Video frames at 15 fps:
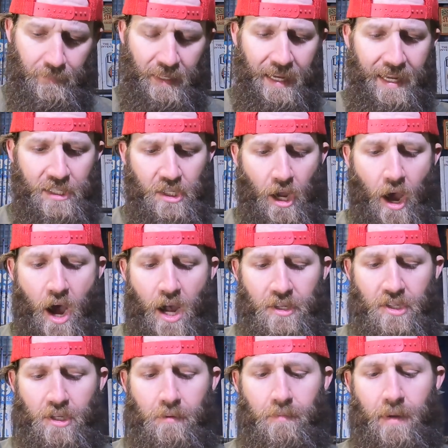it's
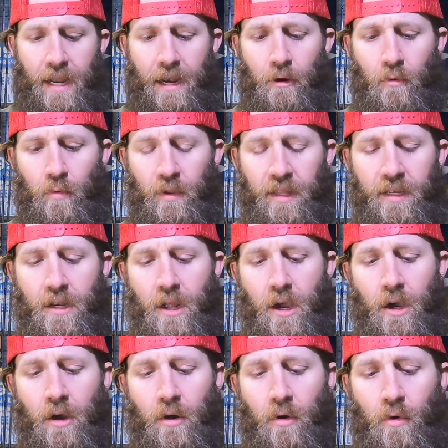awesome. I don't really
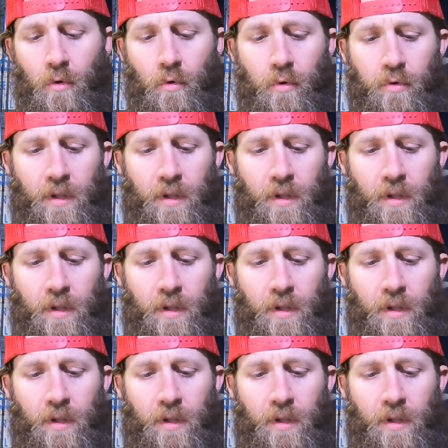know.